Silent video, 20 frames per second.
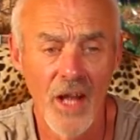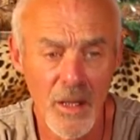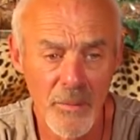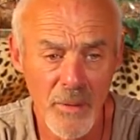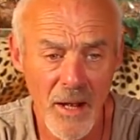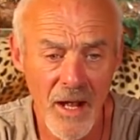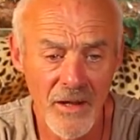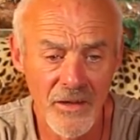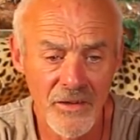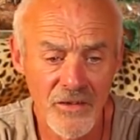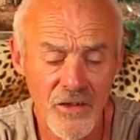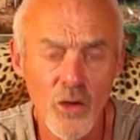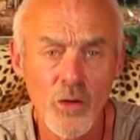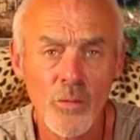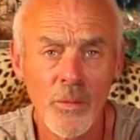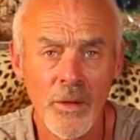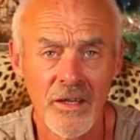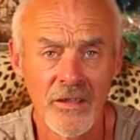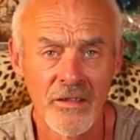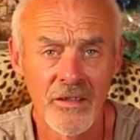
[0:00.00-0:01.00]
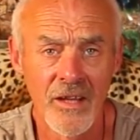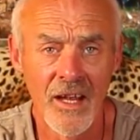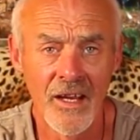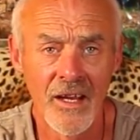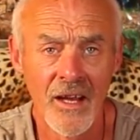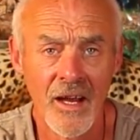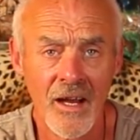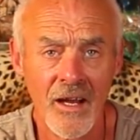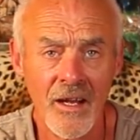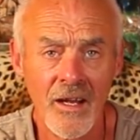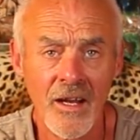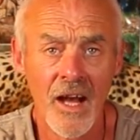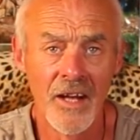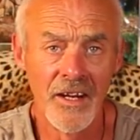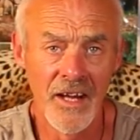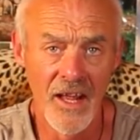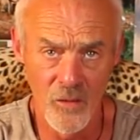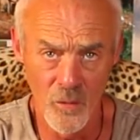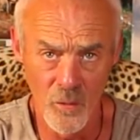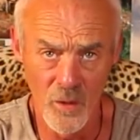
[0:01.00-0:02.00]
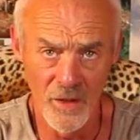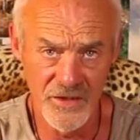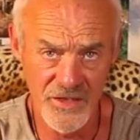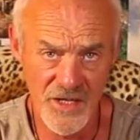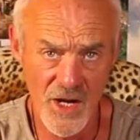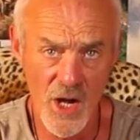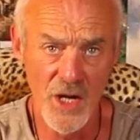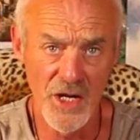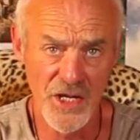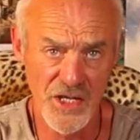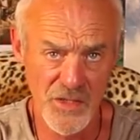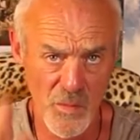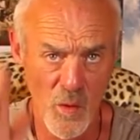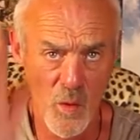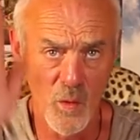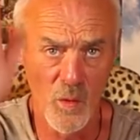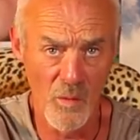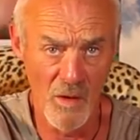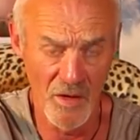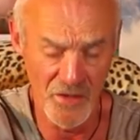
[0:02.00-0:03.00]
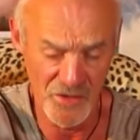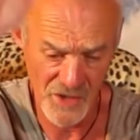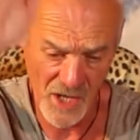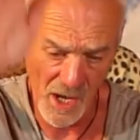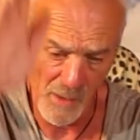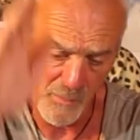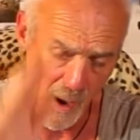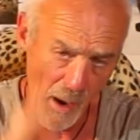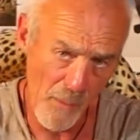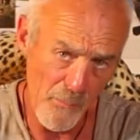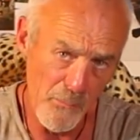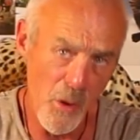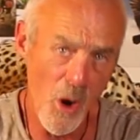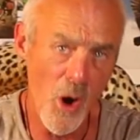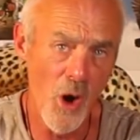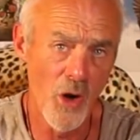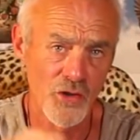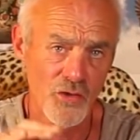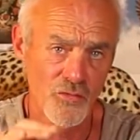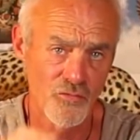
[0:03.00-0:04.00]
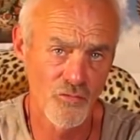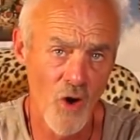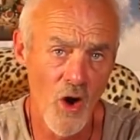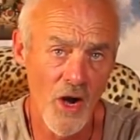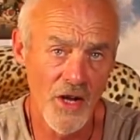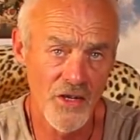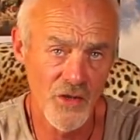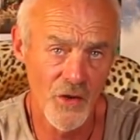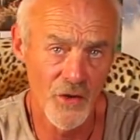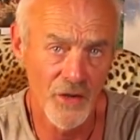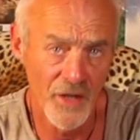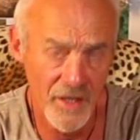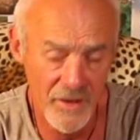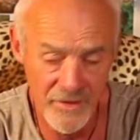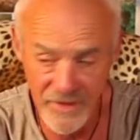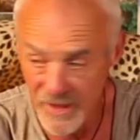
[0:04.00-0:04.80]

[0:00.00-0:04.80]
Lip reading: And about 2 minutes later, another one, slightly smaller one's come up, bosh, right on it.